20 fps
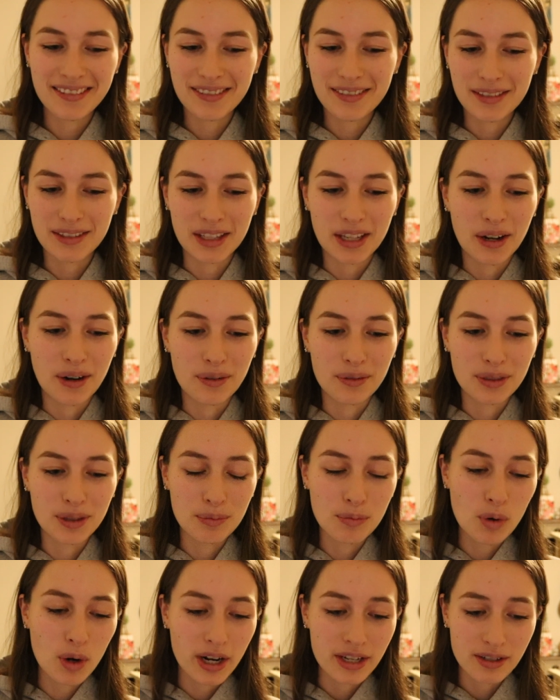you know, the
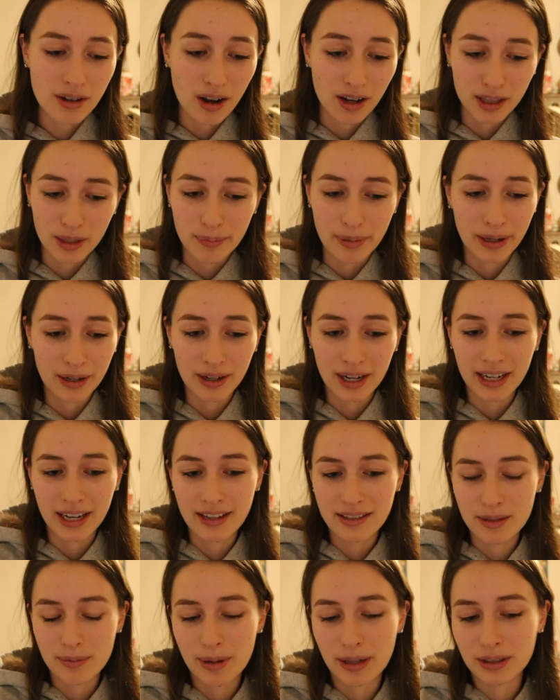more I talk, the better, I
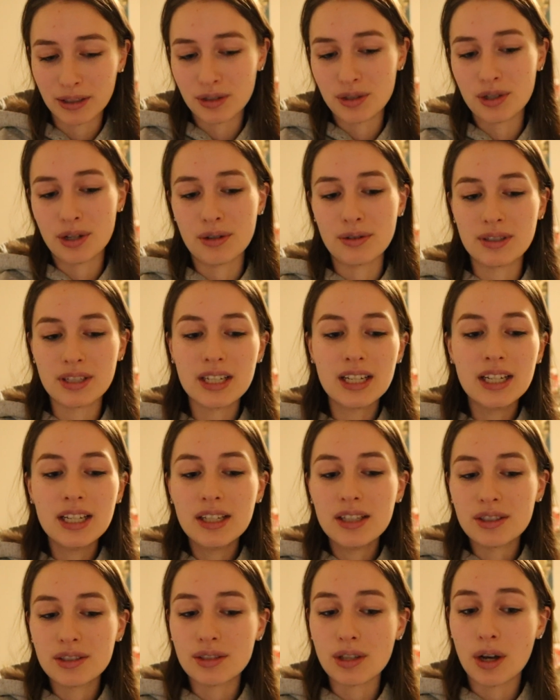guess, about the shows.
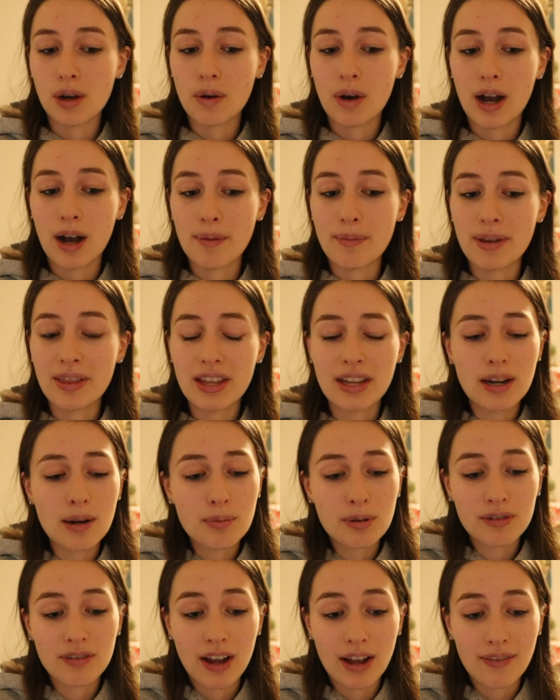So, and then
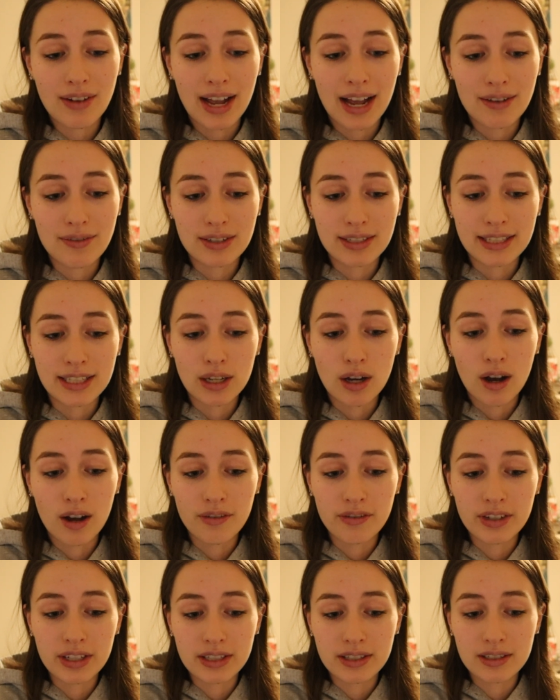#5 I have is The
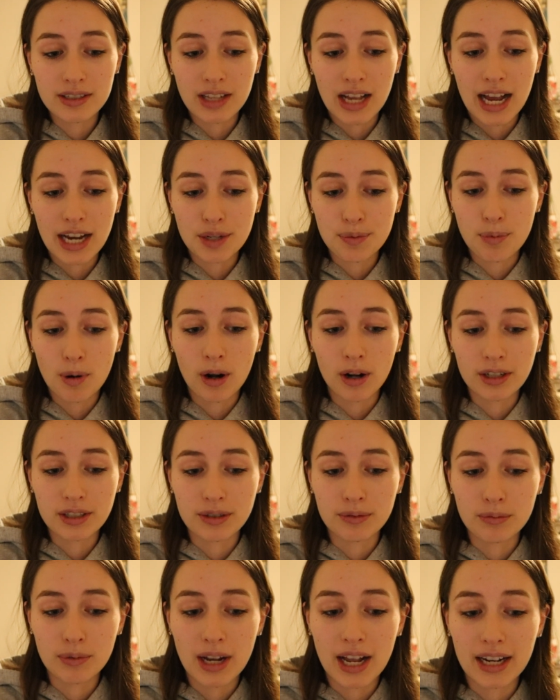Office / Parks
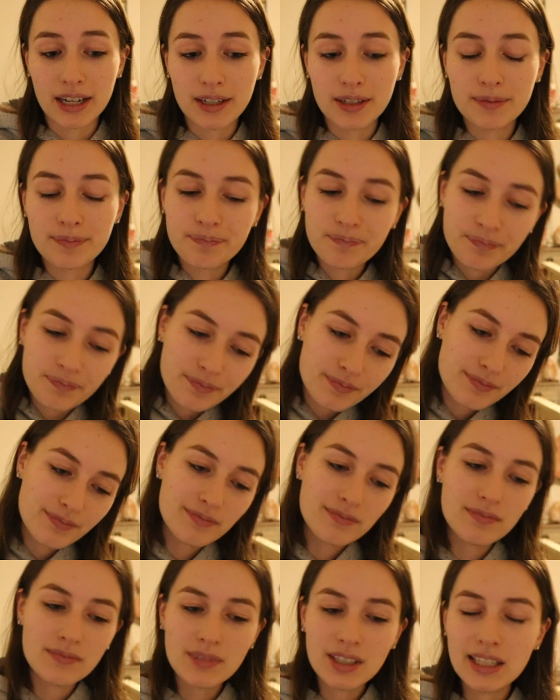and Rec.
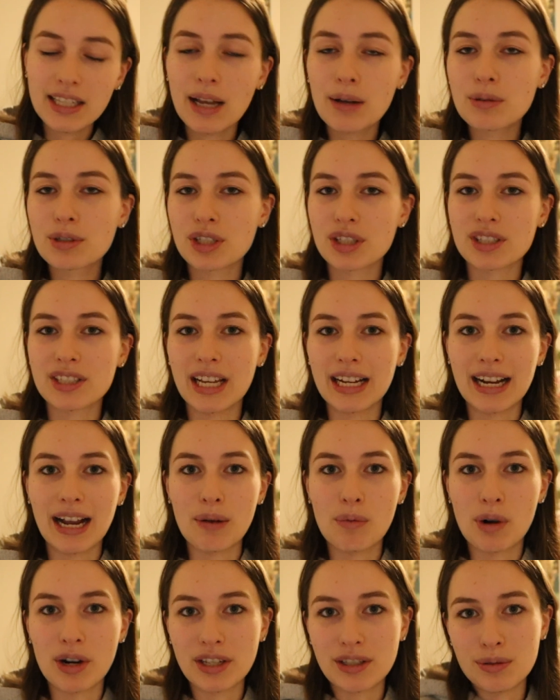That was just like, I
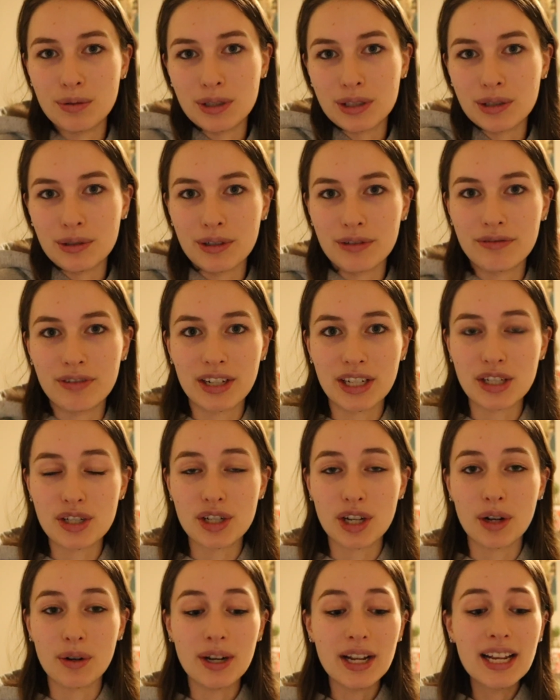wanted to include a funny
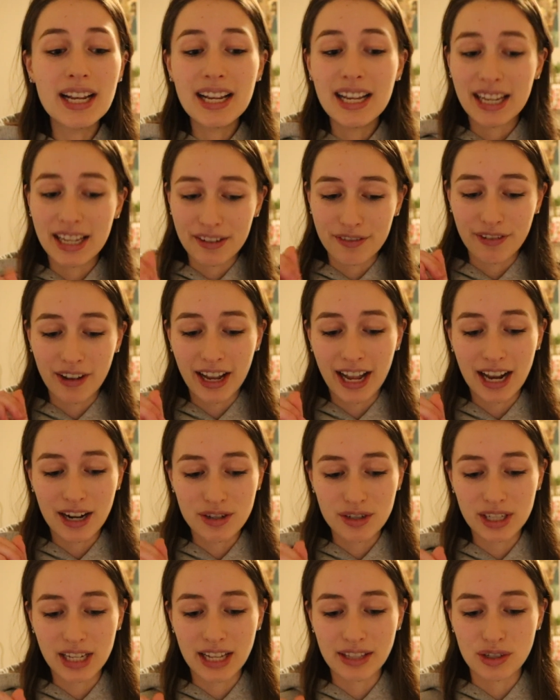show. If I
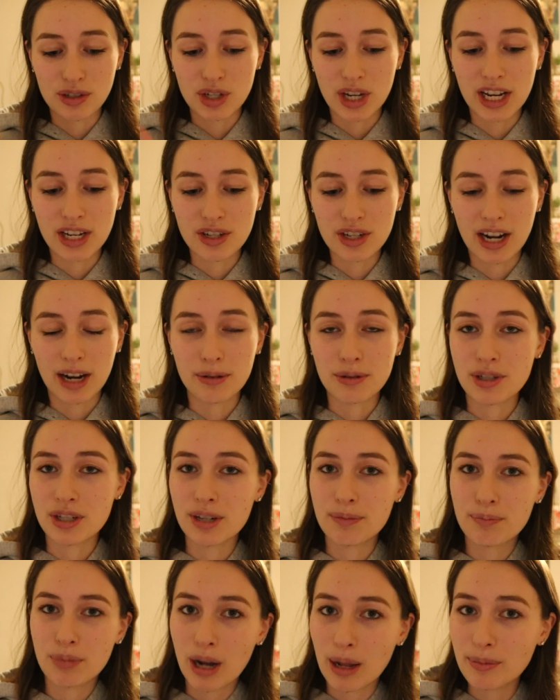actually had to change it, I would
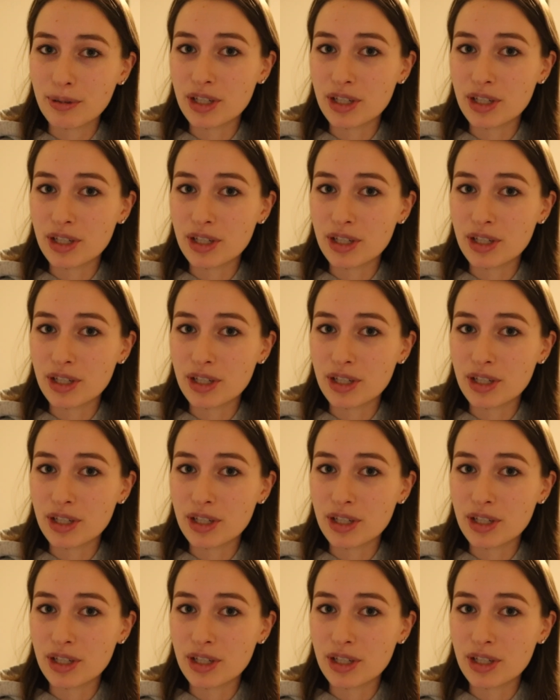probably